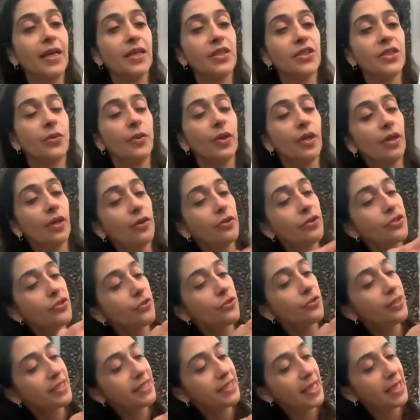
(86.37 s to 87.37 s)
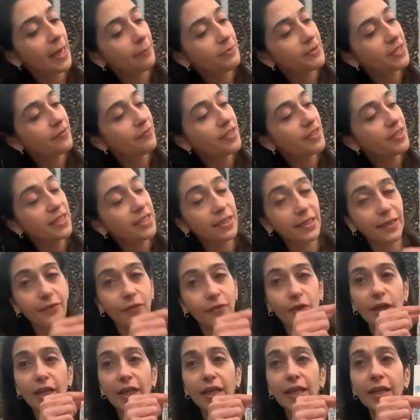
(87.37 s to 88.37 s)
So it goes through the steps of a
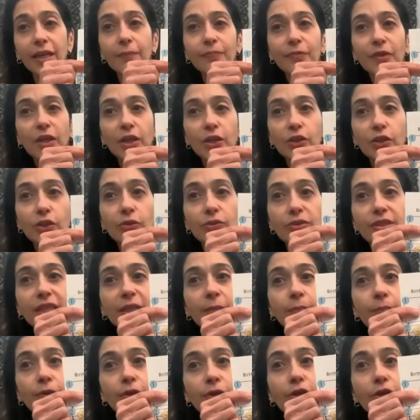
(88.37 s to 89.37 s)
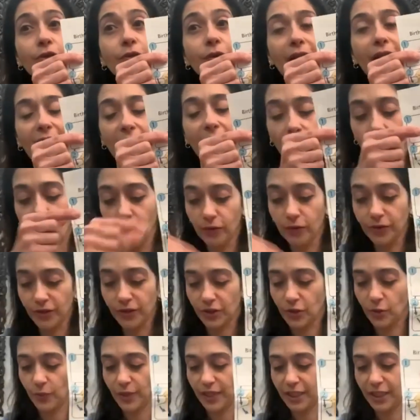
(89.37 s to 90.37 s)
delivery using Purell.
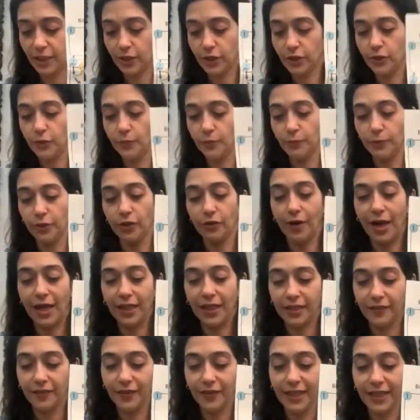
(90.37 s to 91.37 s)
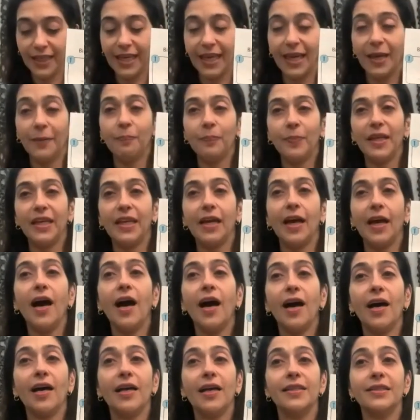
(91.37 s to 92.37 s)
So we include Purell in the kit
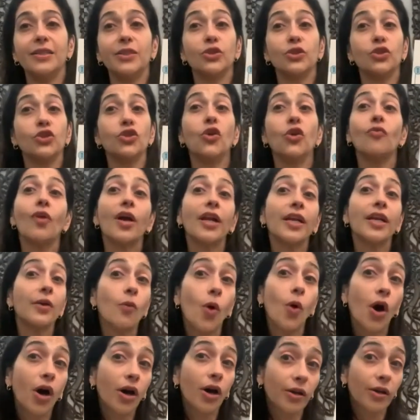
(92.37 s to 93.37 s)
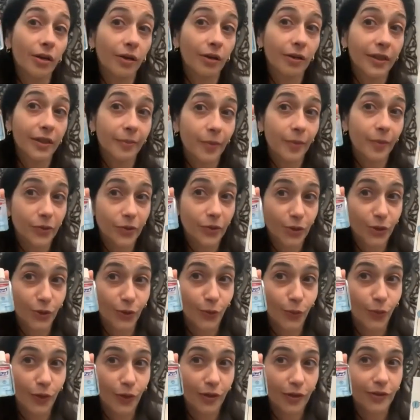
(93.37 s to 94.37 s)
because there's no running water in most of
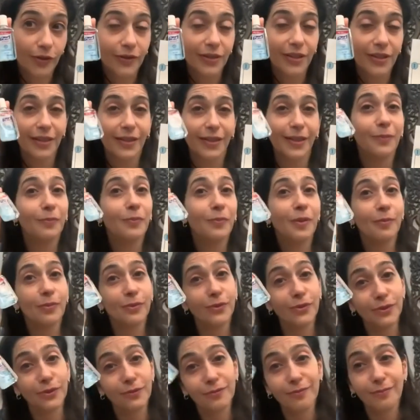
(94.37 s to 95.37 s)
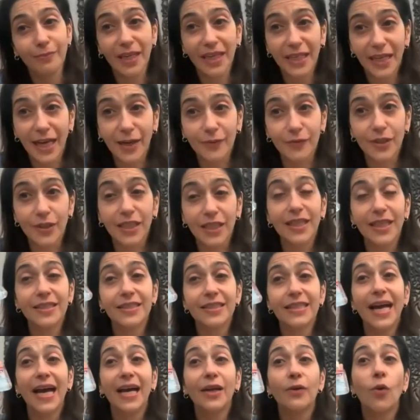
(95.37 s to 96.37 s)
the world. I think people may not
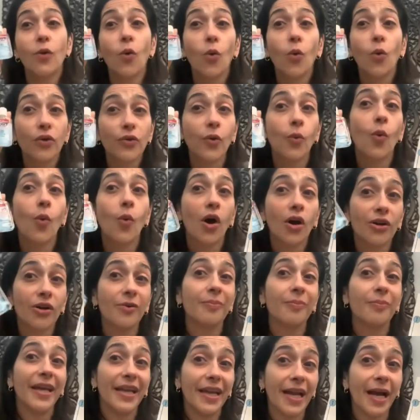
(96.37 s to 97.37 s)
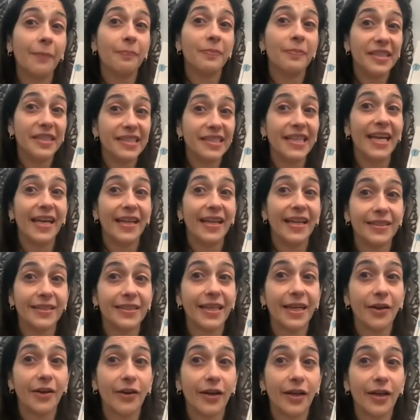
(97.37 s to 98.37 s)
realize that, or the water may not be
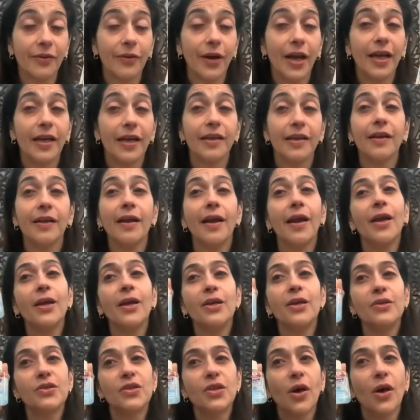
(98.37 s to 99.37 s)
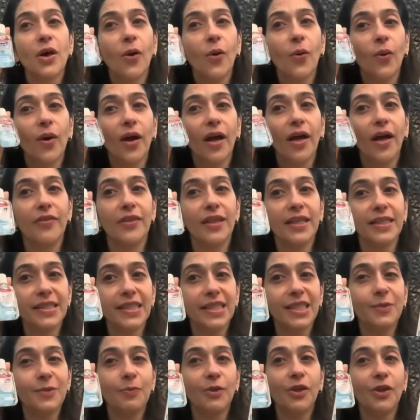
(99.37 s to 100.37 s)
sanitary, right? So
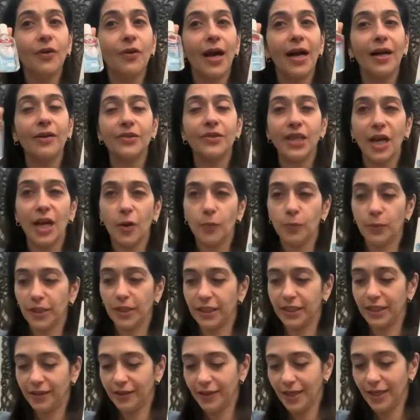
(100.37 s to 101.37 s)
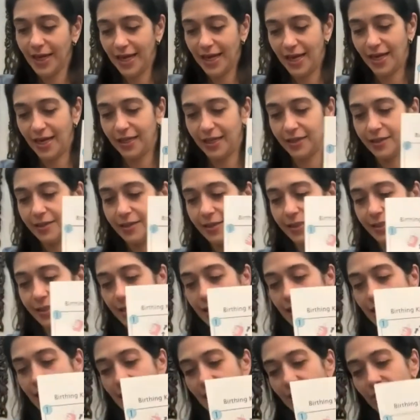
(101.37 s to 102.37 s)
this is Purell to help clean the hands.
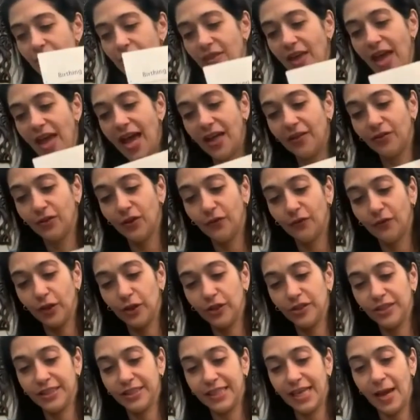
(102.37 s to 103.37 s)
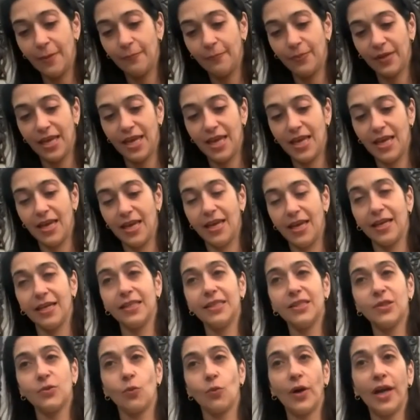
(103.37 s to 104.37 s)
Then the first step
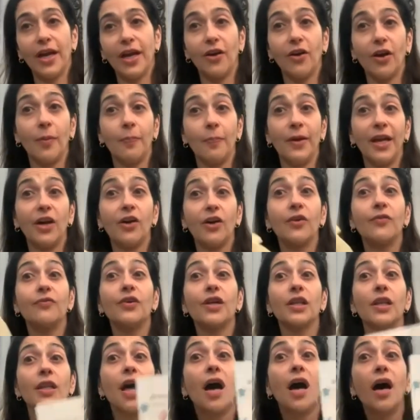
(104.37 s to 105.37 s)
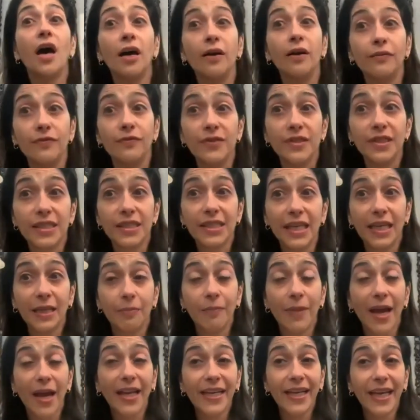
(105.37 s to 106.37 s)
is wear a pair of gloves. In
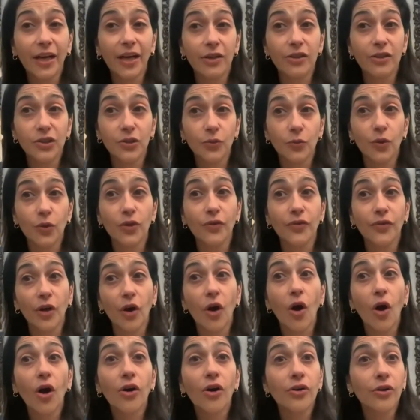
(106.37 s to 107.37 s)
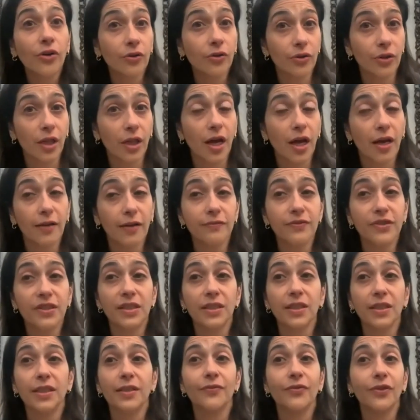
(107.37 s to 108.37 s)
many areas of the world, there are no gloves.
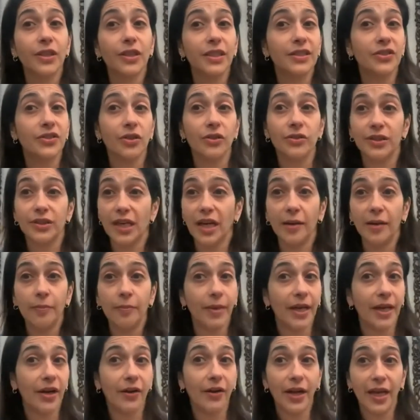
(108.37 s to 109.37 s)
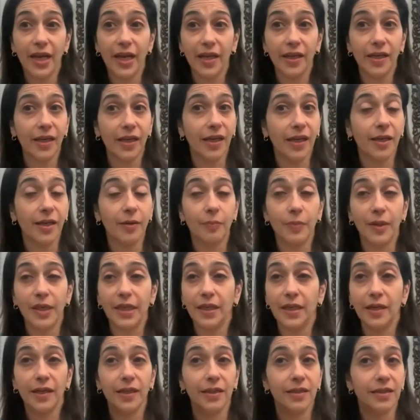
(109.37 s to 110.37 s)
Deliveries are done barehanded
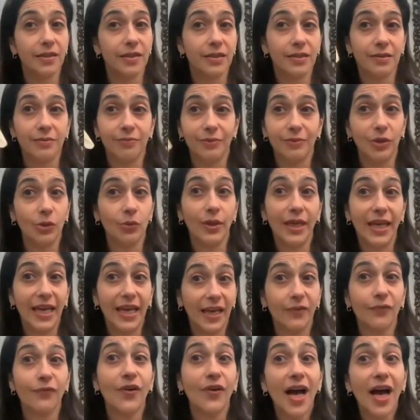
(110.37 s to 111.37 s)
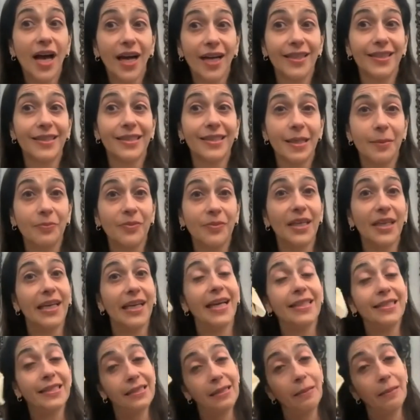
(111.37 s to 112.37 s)
because you can't find something
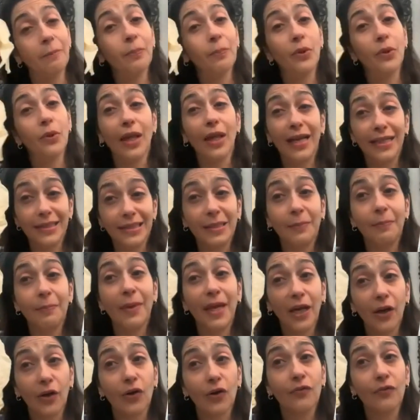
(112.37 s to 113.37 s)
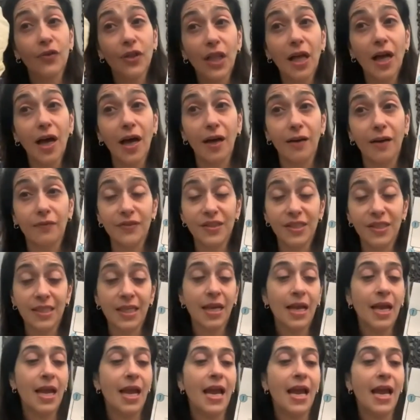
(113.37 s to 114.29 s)
as simple as a pair of gloves.